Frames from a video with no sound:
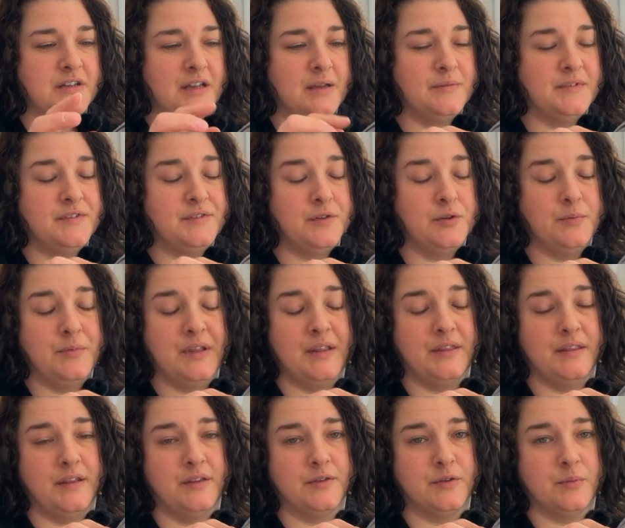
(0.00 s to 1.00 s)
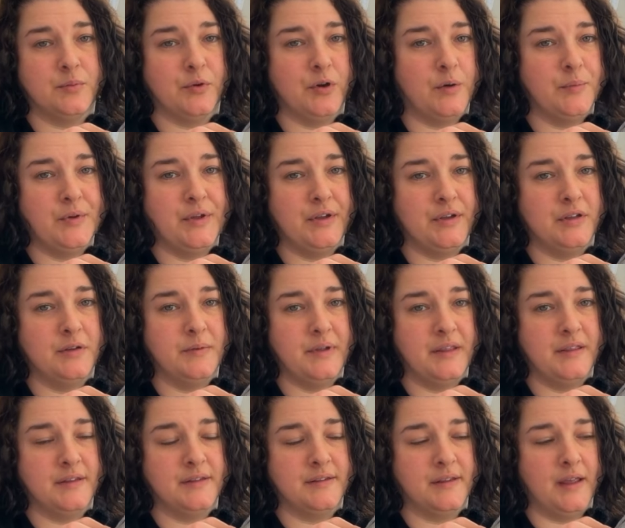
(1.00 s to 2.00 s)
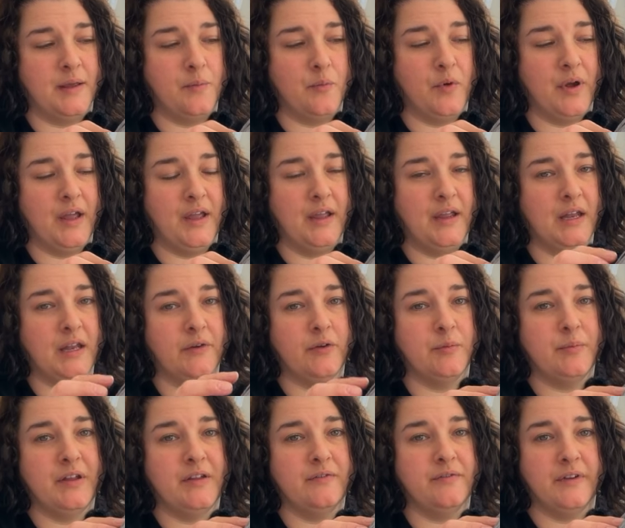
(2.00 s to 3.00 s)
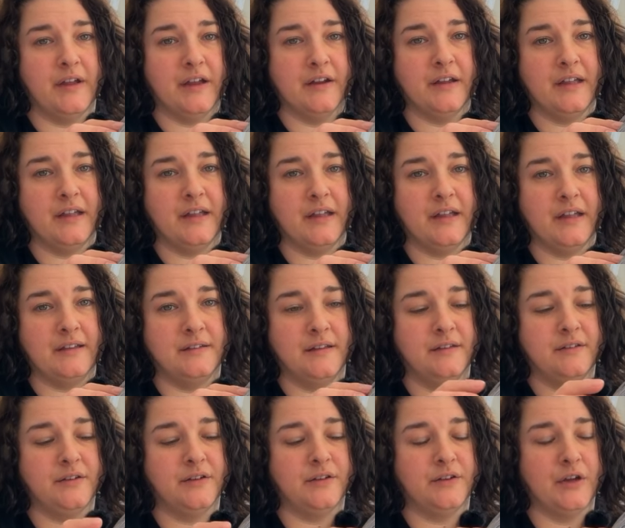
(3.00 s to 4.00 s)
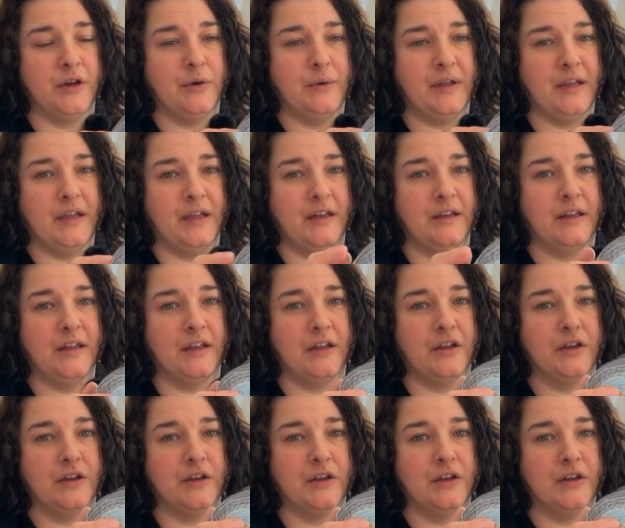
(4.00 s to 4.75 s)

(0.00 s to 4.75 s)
I'm assuming these are probably going to be the same way and it would be very easy to go in and